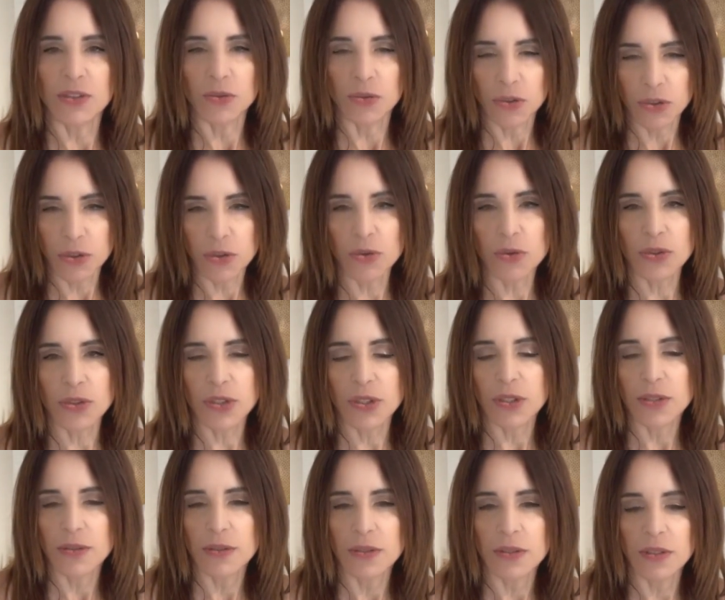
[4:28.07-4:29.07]

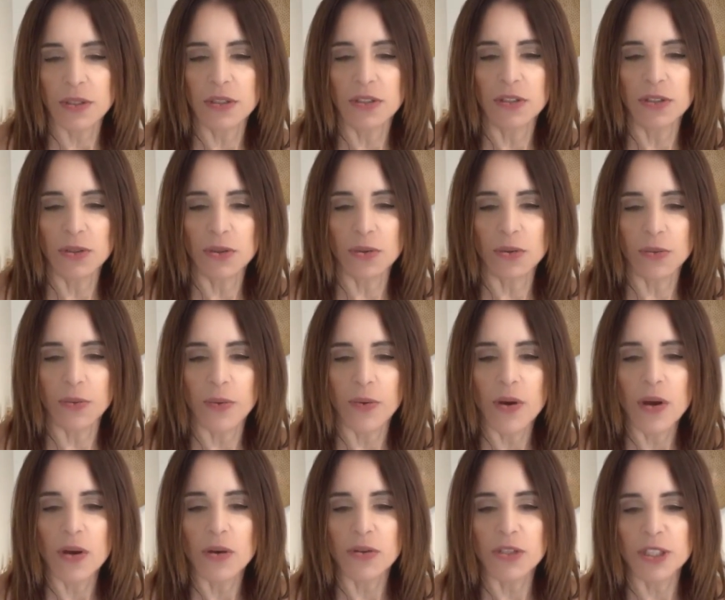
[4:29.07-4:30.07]
choose new
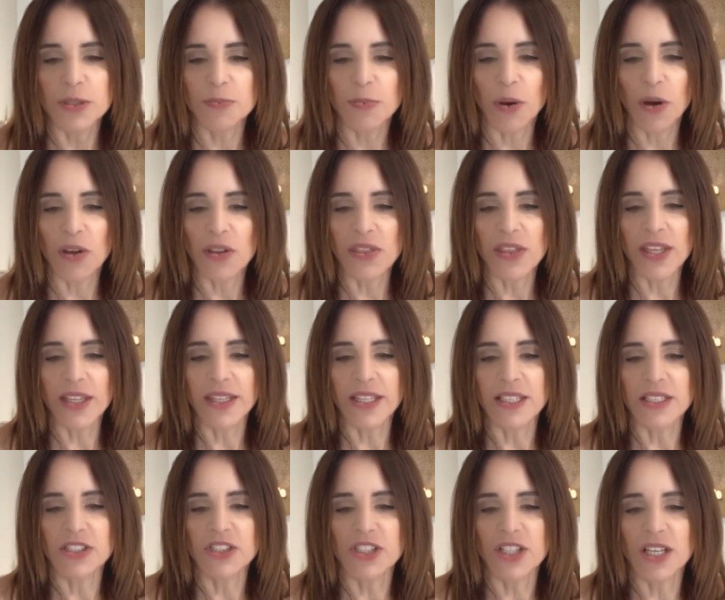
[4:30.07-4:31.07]
response that
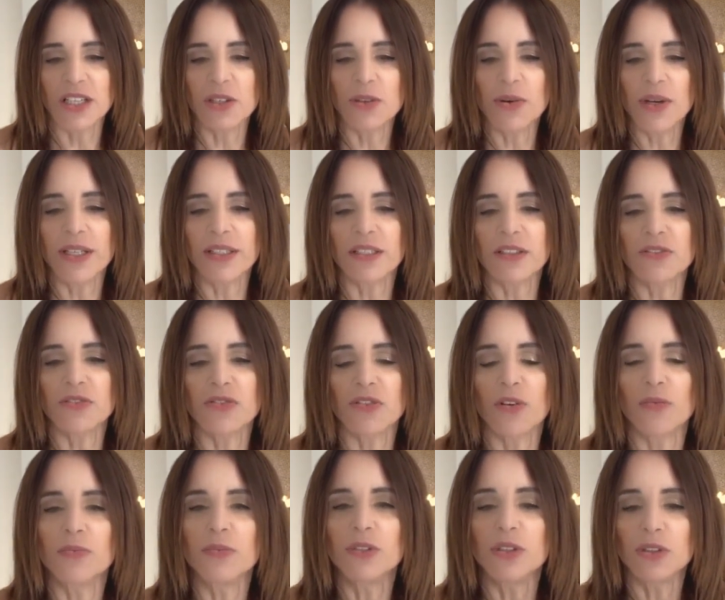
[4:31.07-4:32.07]
is generated
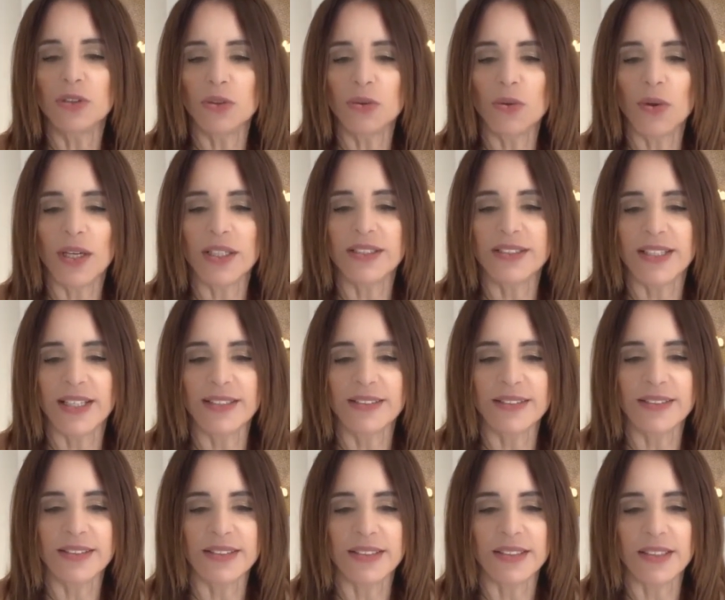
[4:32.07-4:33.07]
from new
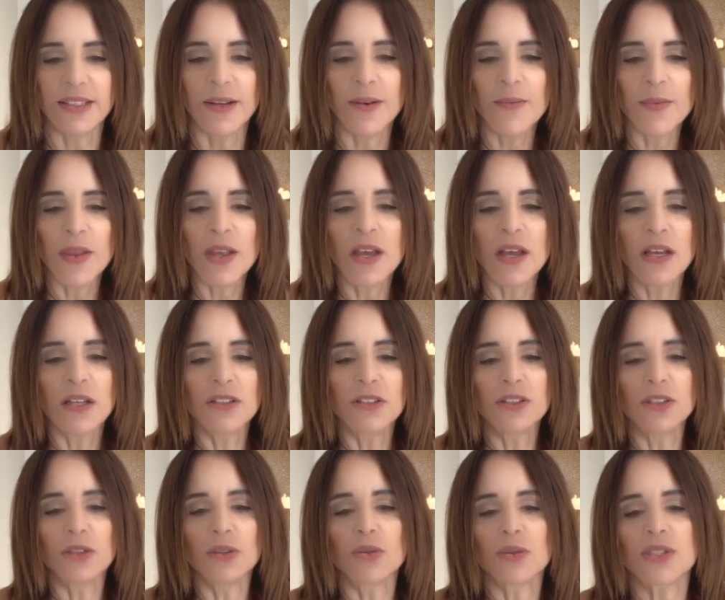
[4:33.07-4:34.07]
identity,
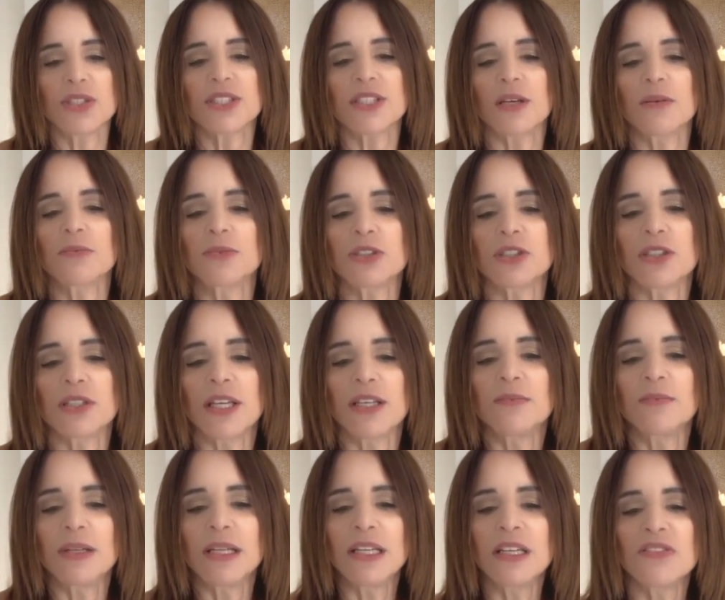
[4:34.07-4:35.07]
new assumption and
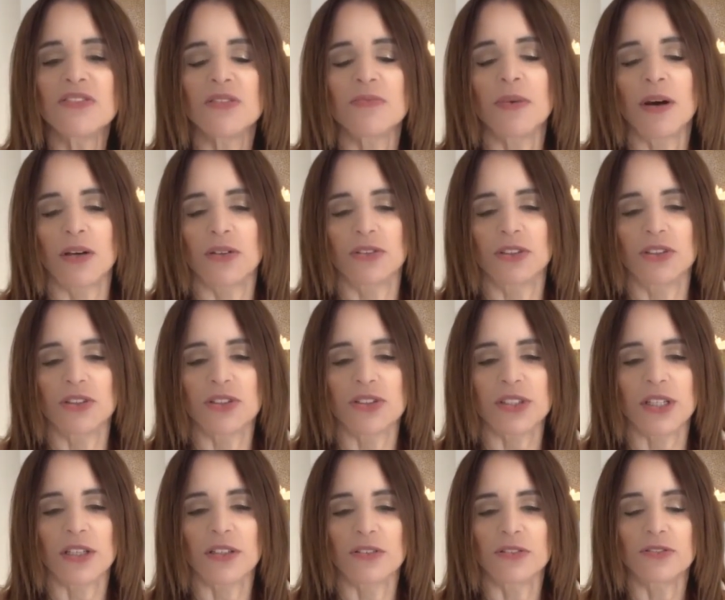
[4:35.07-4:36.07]
belief about
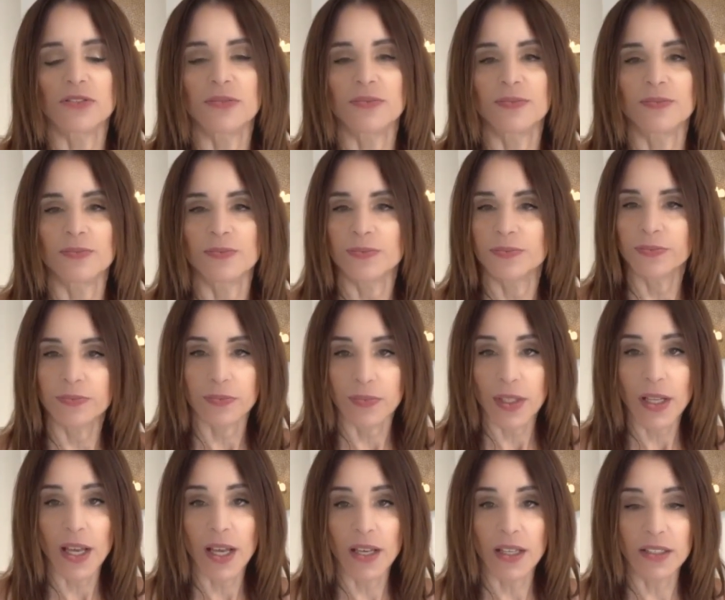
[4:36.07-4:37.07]
yourself,
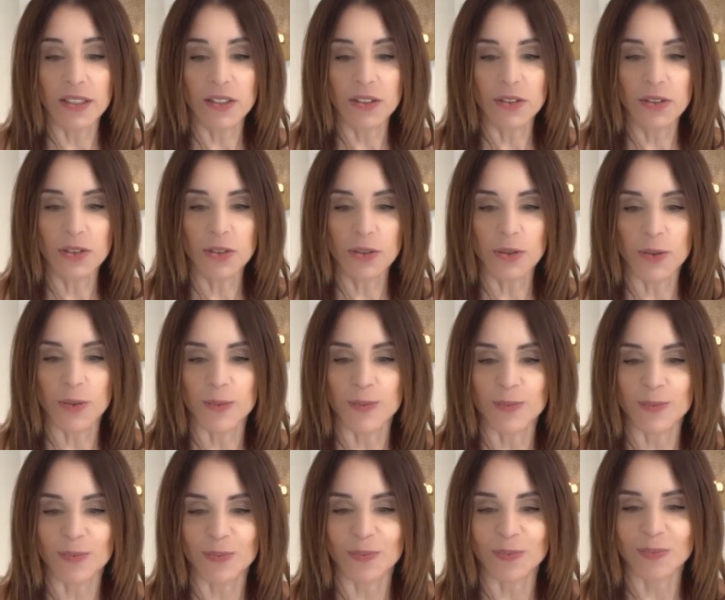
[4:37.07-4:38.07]
a new you.
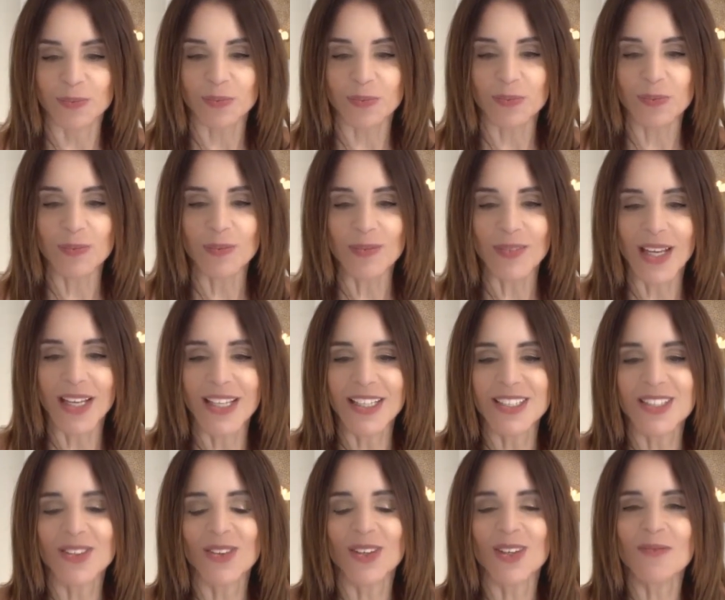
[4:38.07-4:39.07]

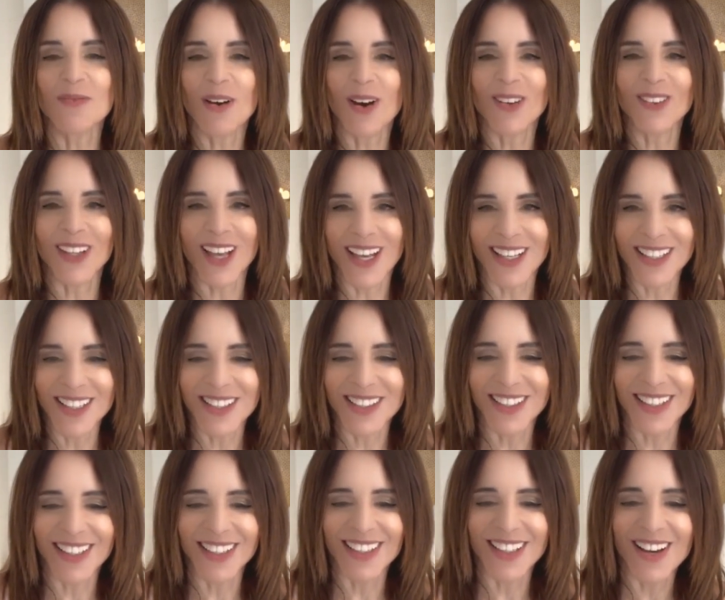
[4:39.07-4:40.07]
It's not about
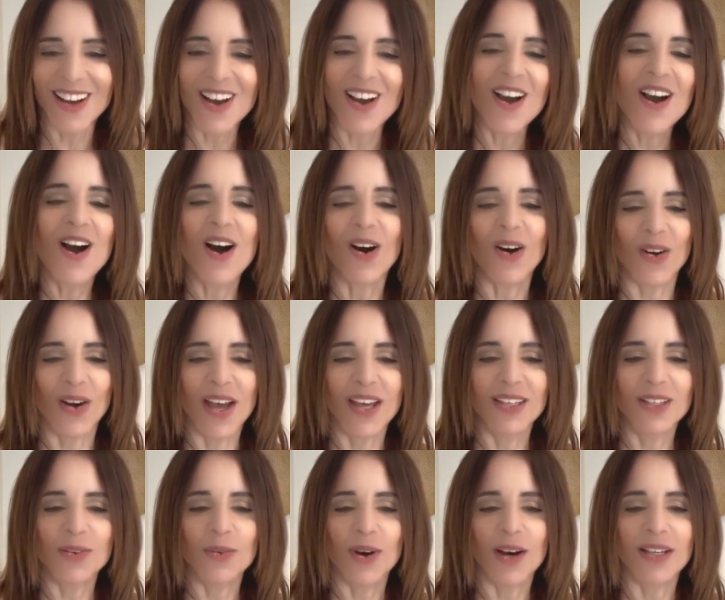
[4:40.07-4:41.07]
anything or
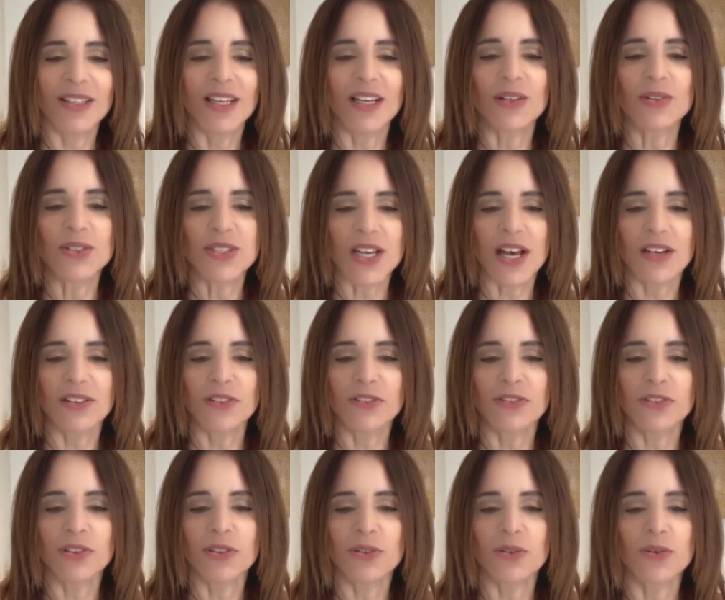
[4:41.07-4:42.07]
anyone outside of
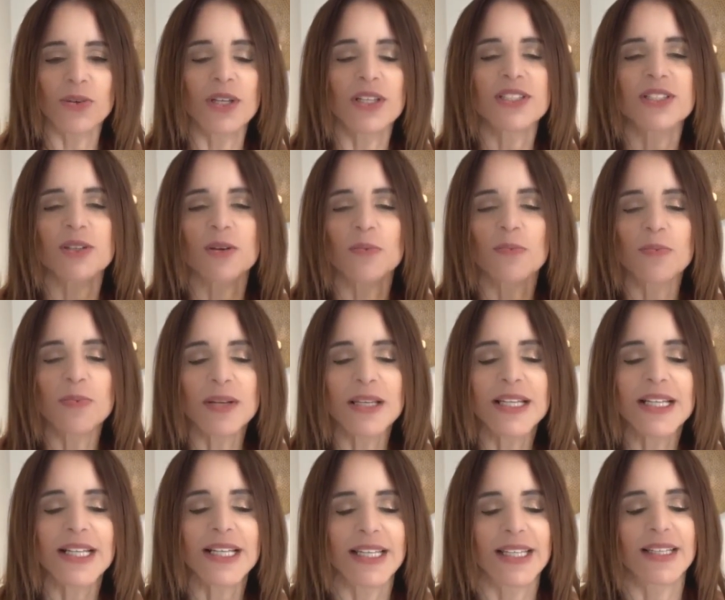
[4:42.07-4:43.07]
you. It's
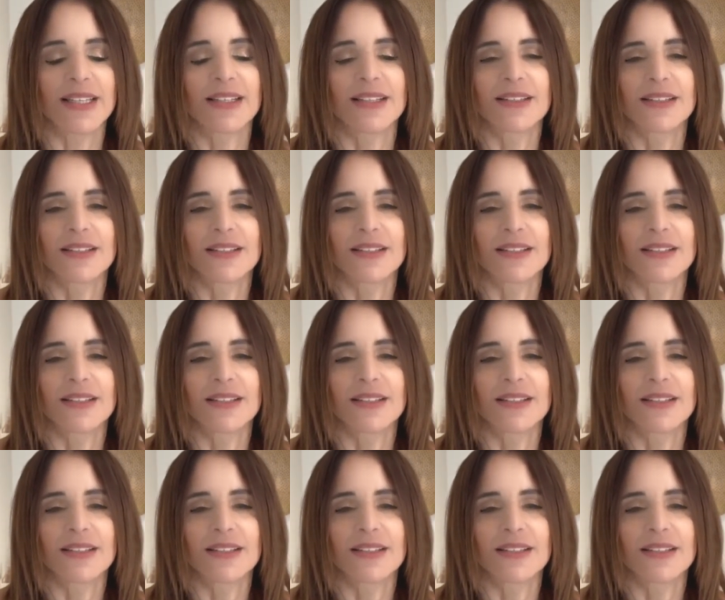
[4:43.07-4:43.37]
completely